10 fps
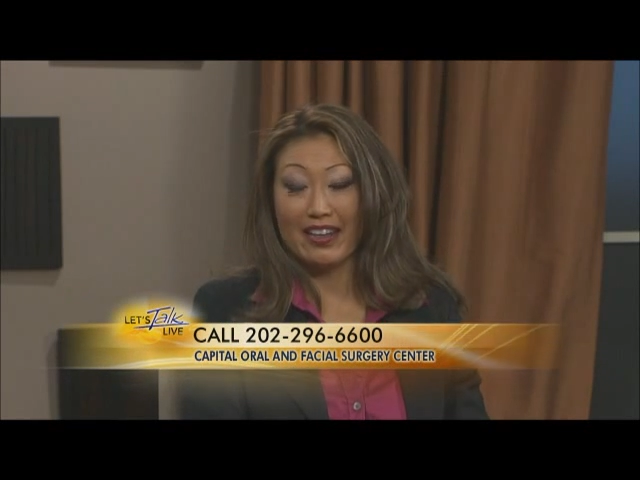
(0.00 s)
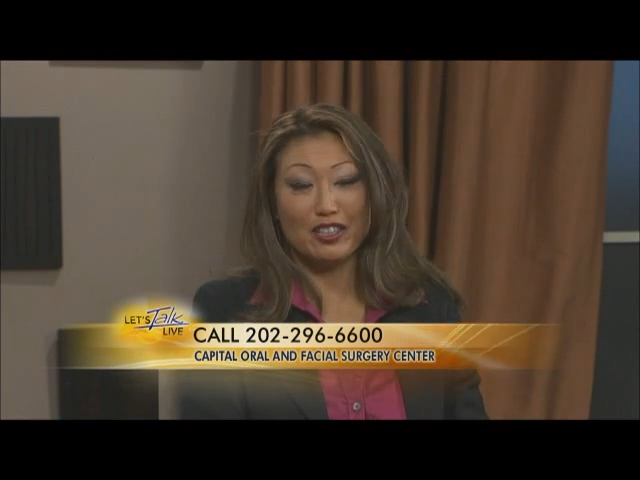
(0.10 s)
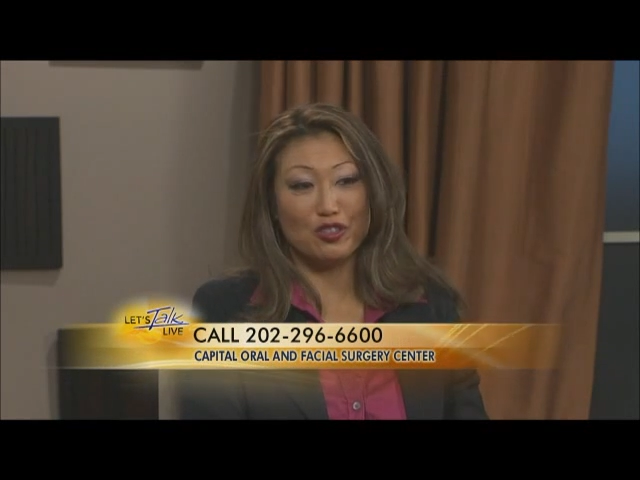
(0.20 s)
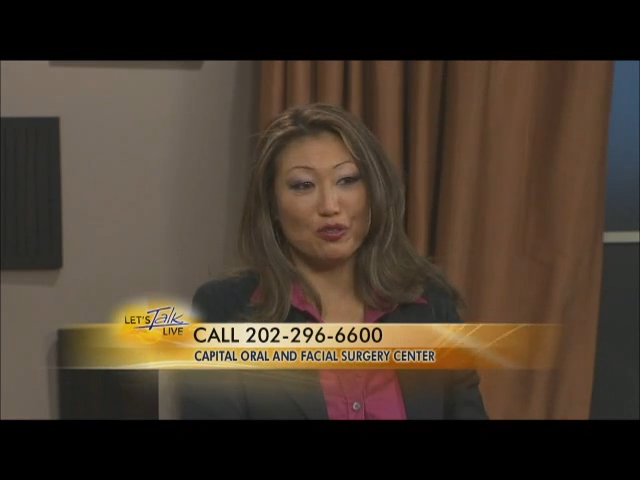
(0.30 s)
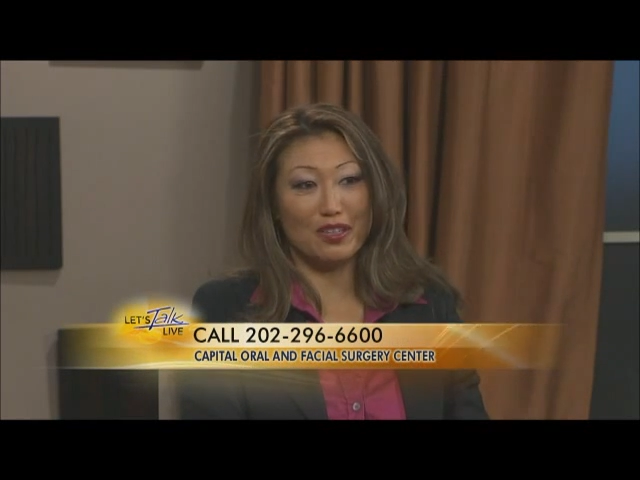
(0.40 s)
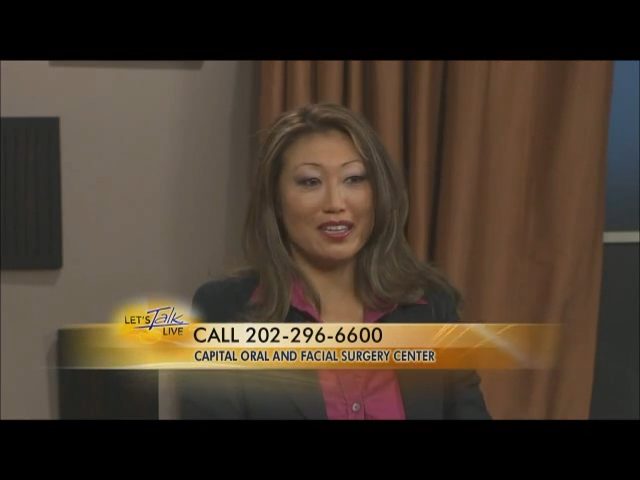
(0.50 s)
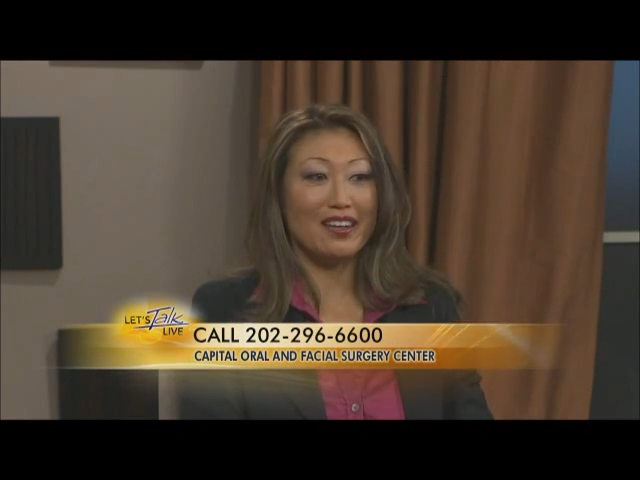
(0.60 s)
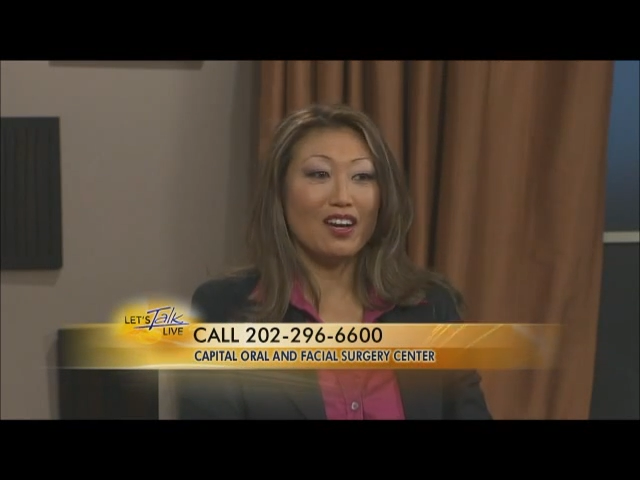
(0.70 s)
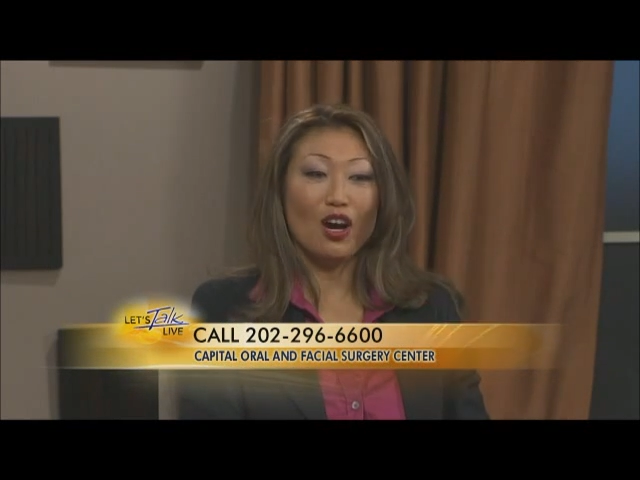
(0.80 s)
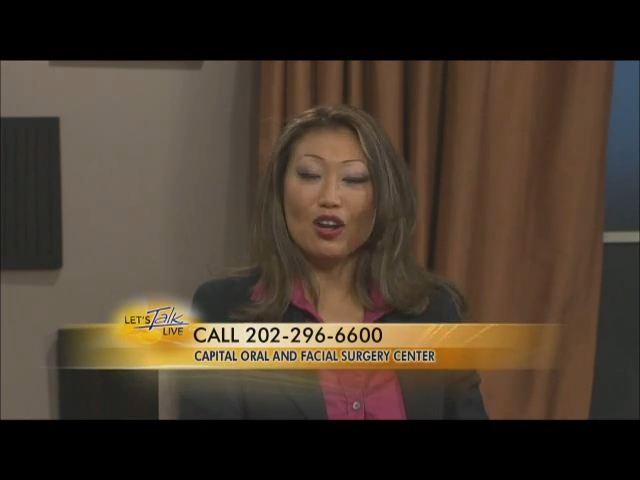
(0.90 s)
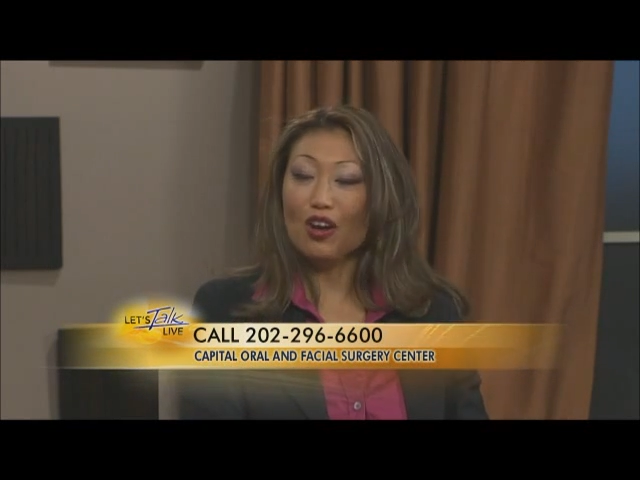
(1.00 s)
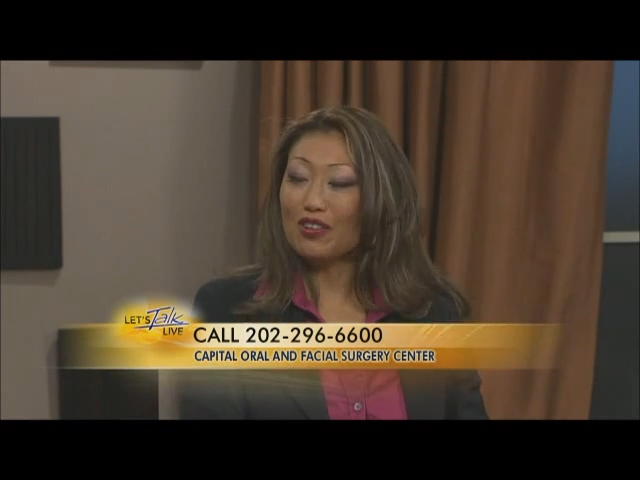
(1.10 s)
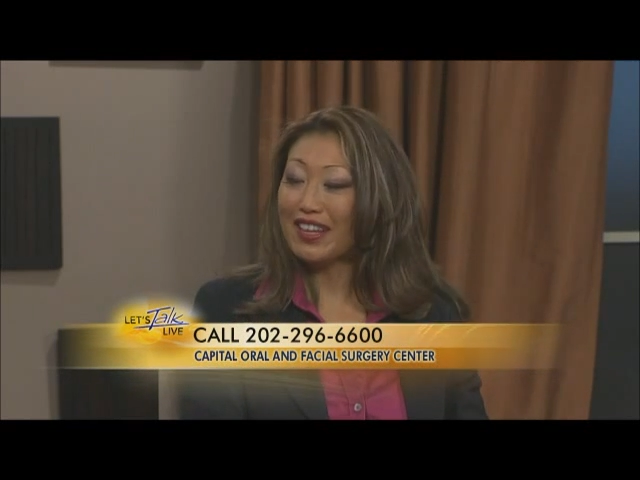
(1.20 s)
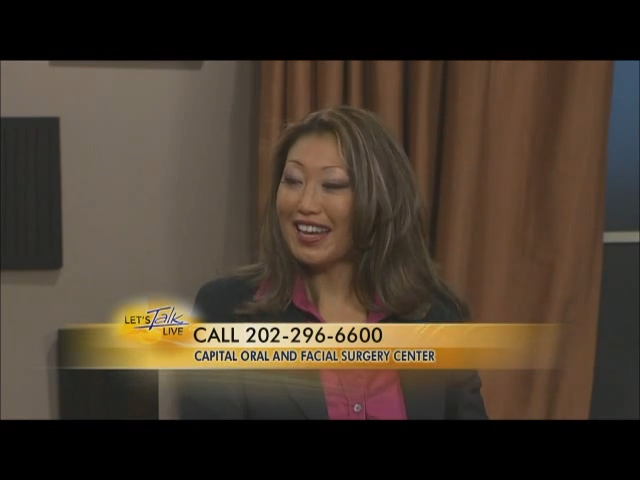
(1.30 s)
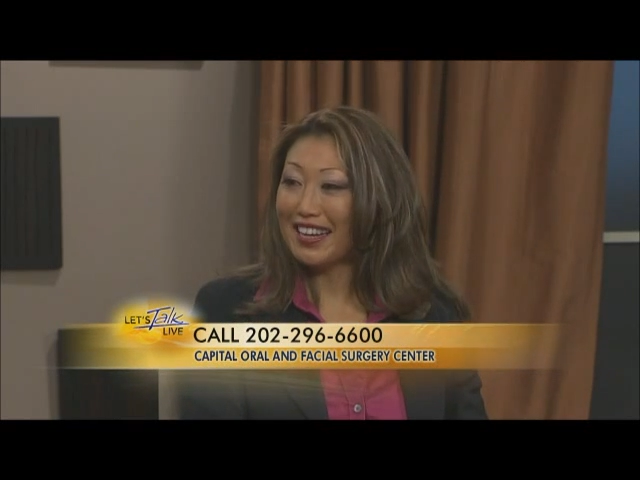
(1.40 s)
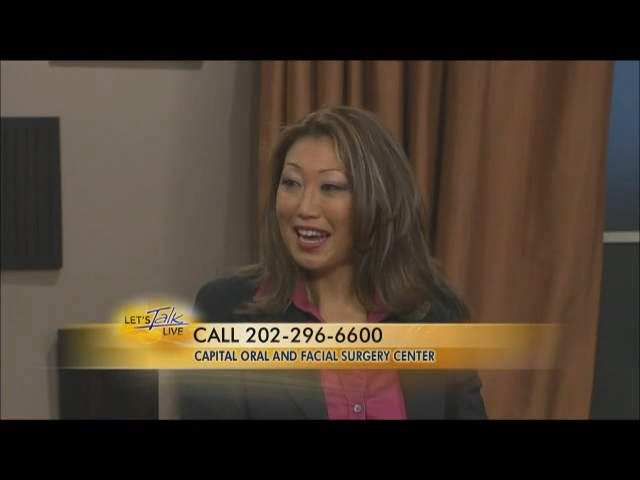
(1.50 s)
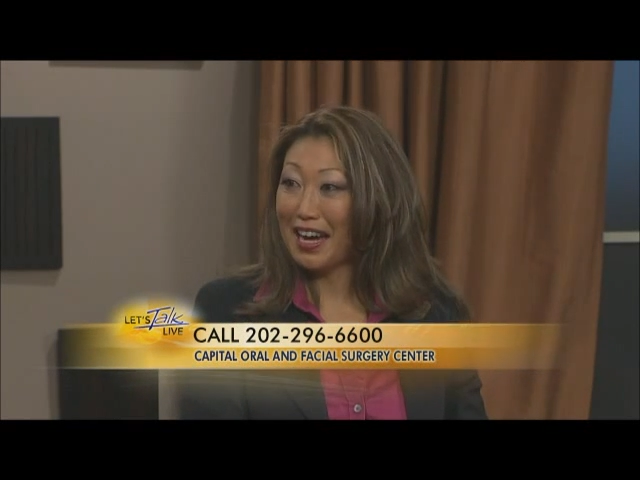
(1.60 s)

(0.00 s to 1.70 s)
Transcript: And then certainly along that